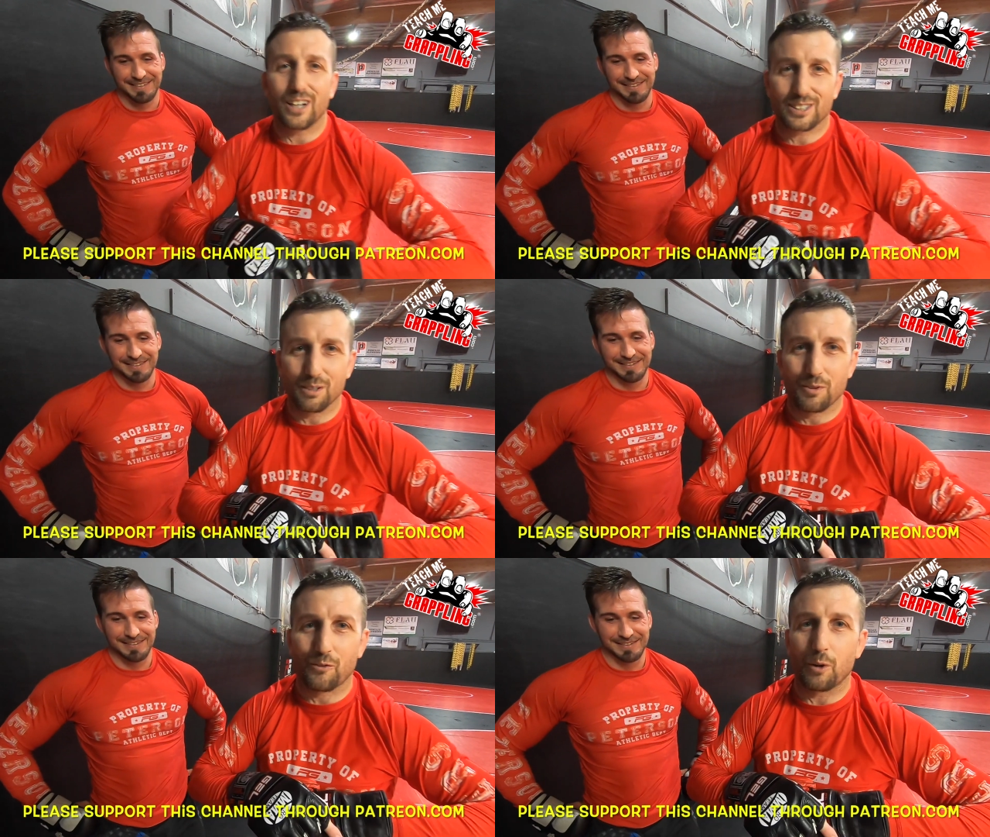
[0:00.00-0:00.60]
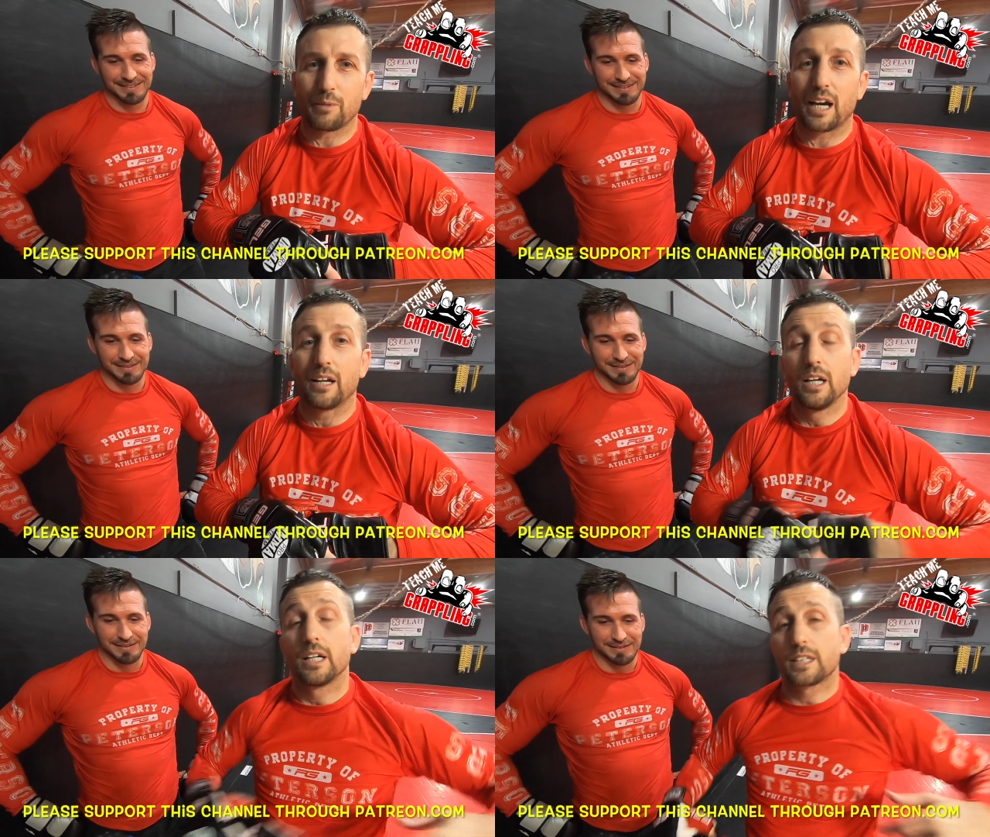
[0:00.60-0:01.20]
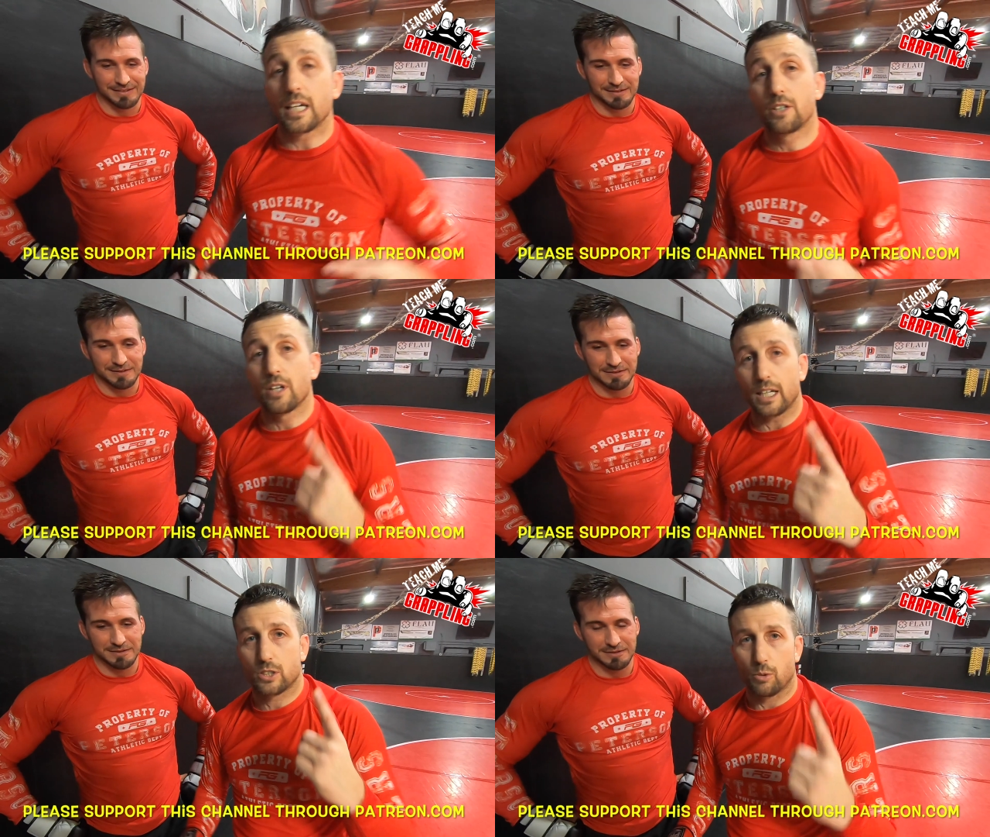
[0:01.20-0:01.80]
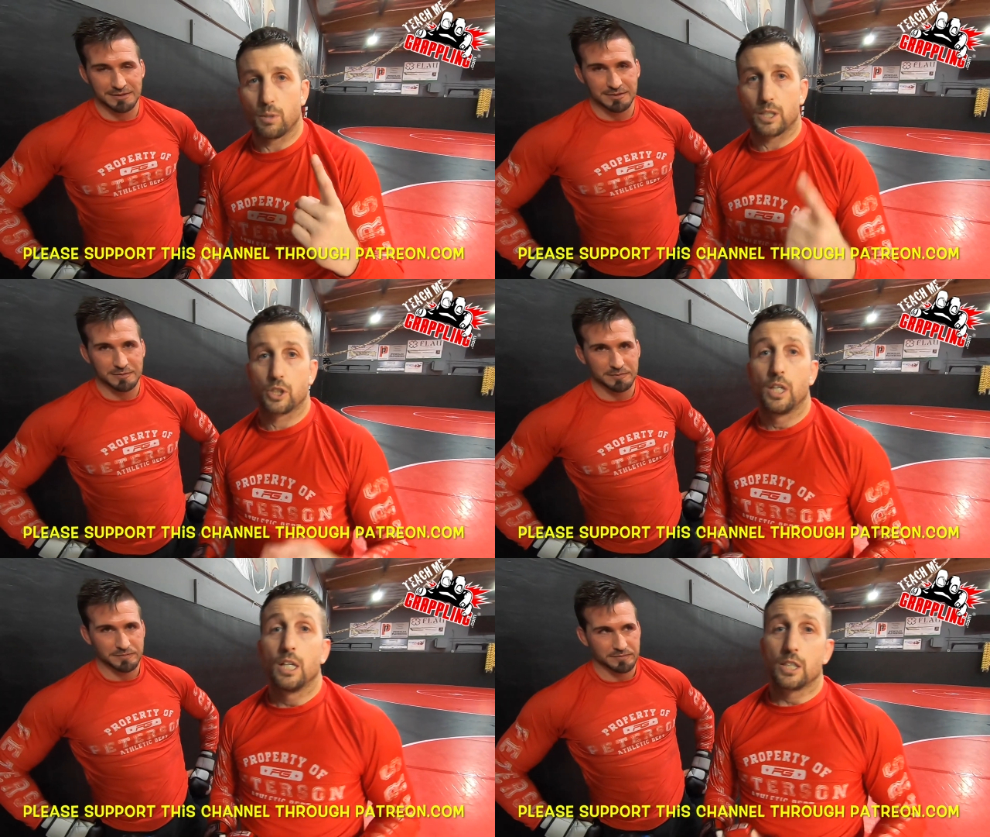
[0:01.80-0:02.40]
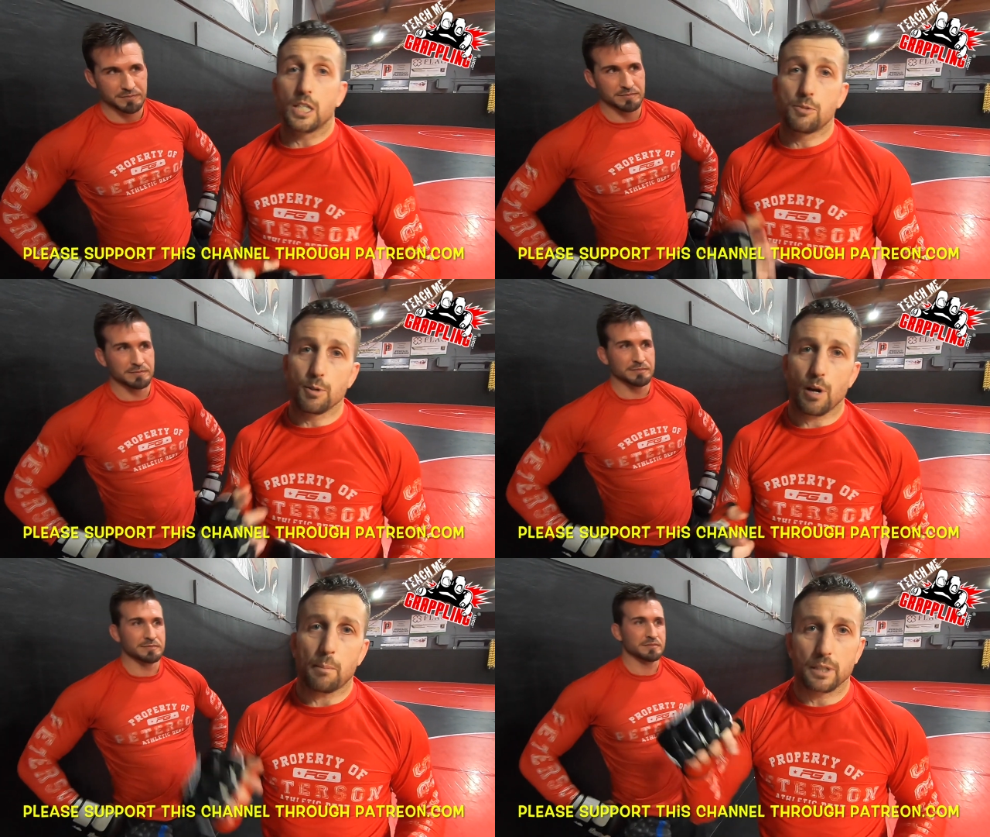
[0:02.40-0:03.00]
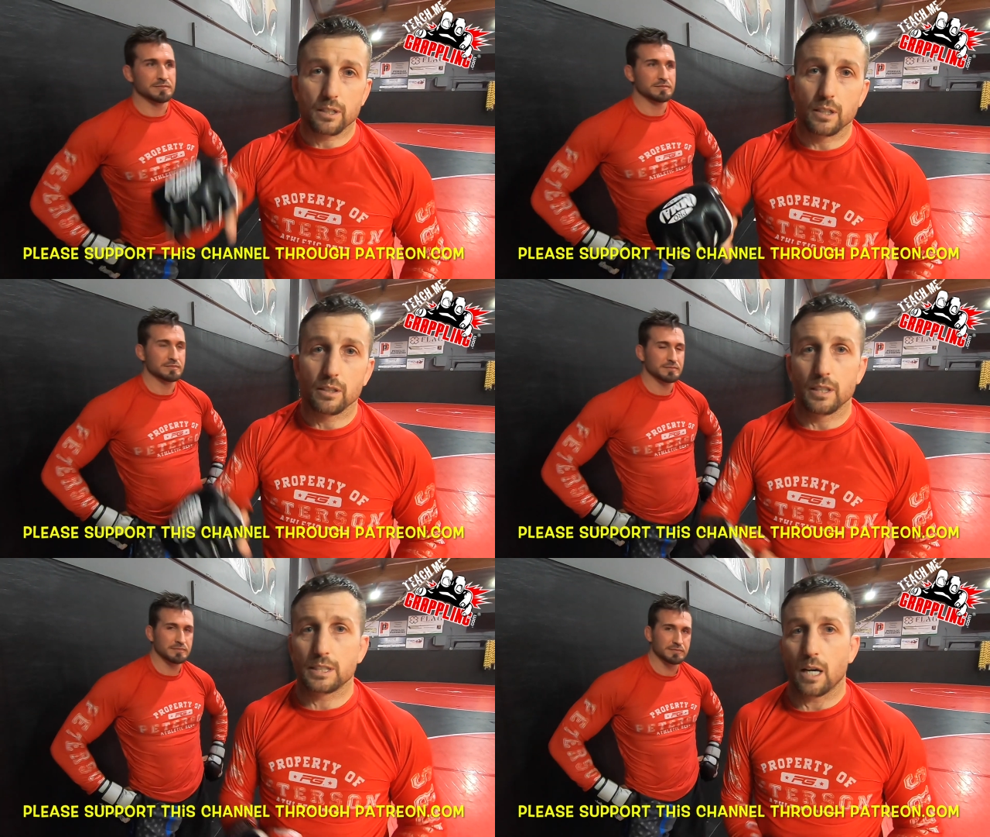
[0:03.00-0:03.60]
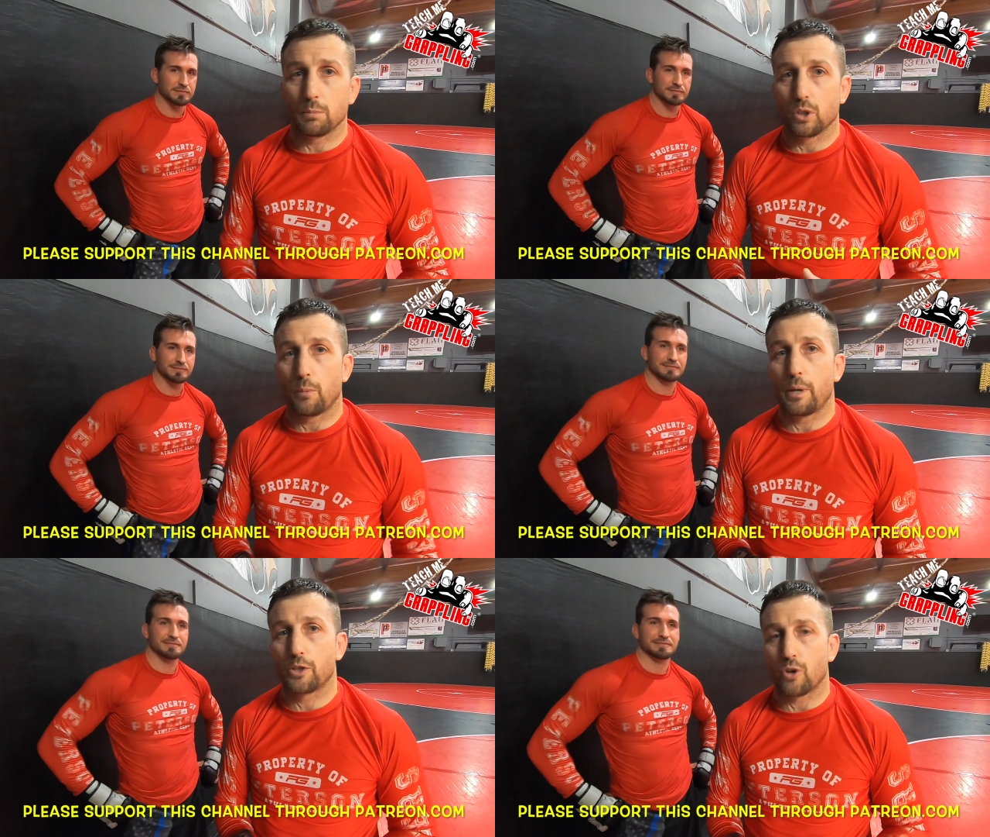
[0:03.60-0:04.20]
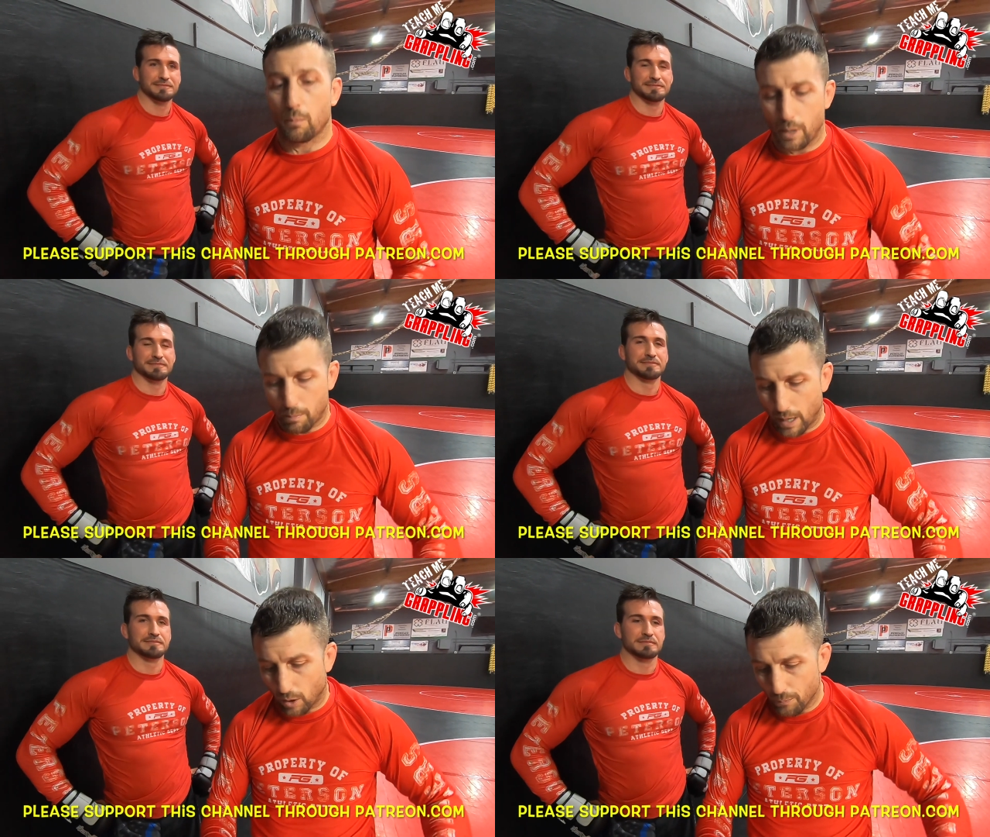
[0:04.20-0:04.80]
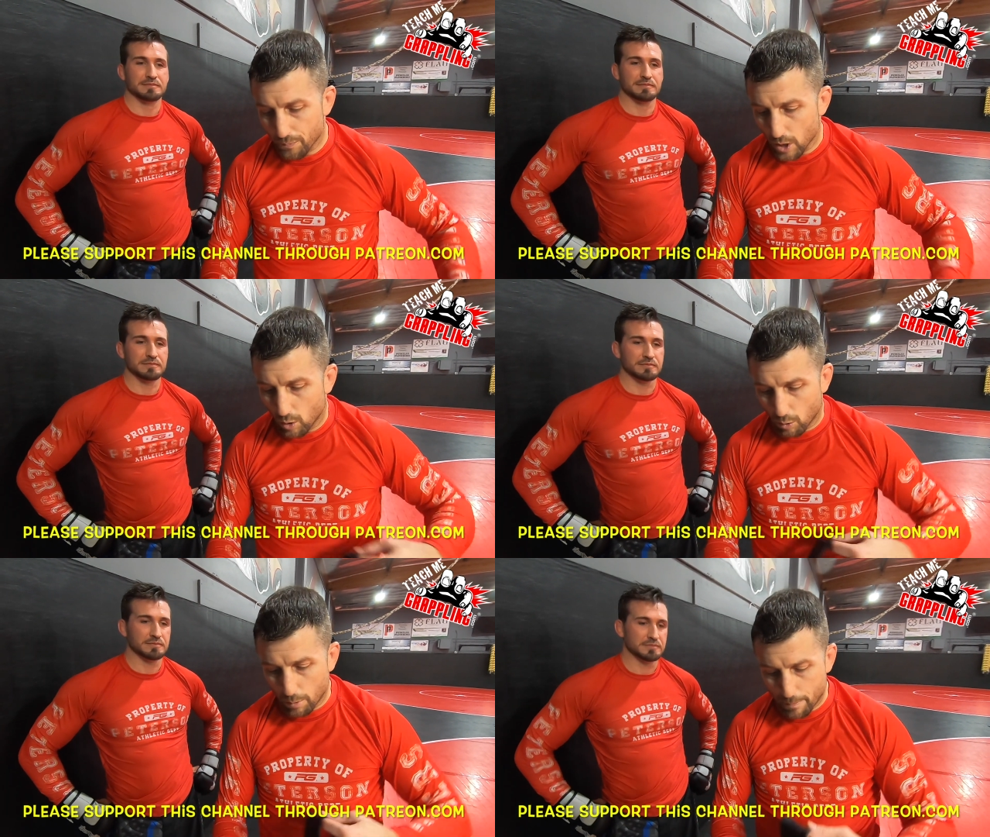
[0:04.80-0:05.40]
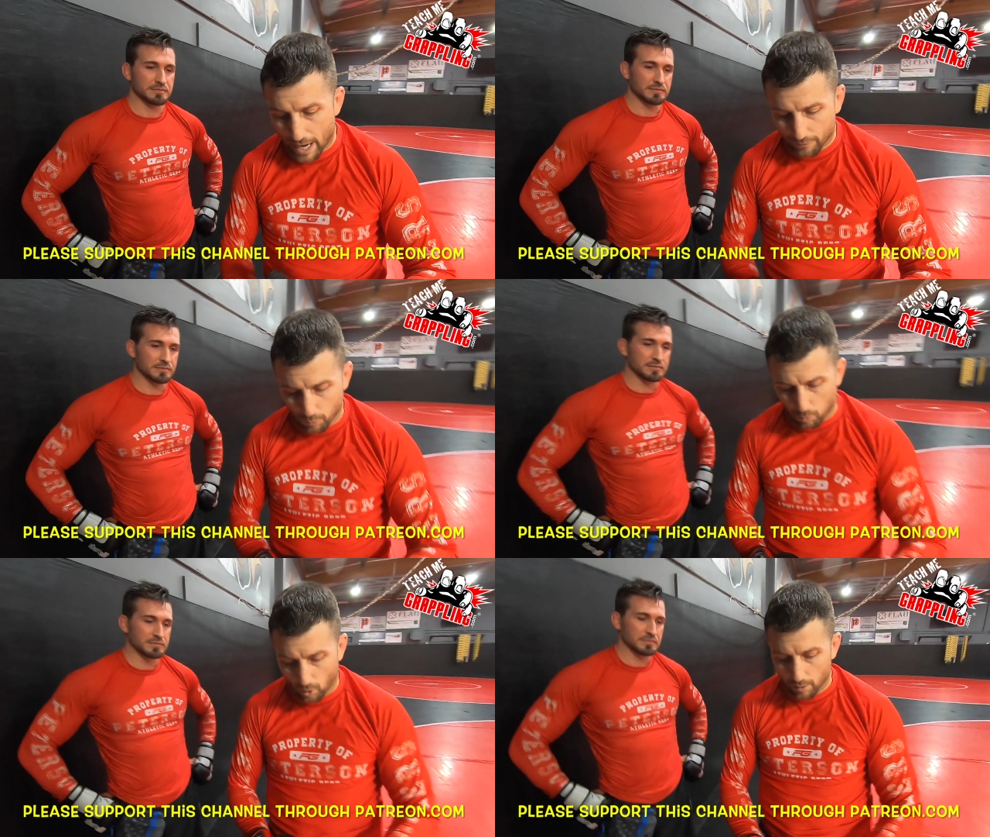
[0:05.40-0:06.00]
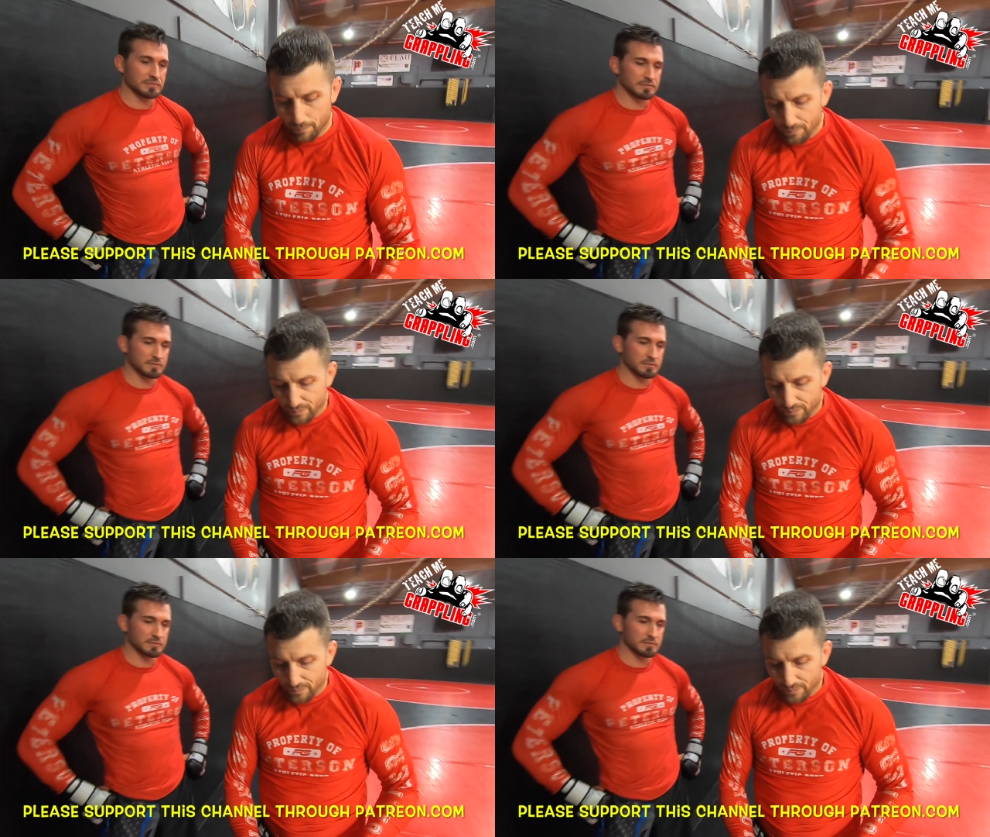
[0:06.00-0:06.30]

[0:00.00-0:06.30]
Speaker 1: got something from that. Thank you guys so much. Teach Me Grappling. Click the link down below at Patreon, PayPal. We'll be back for more.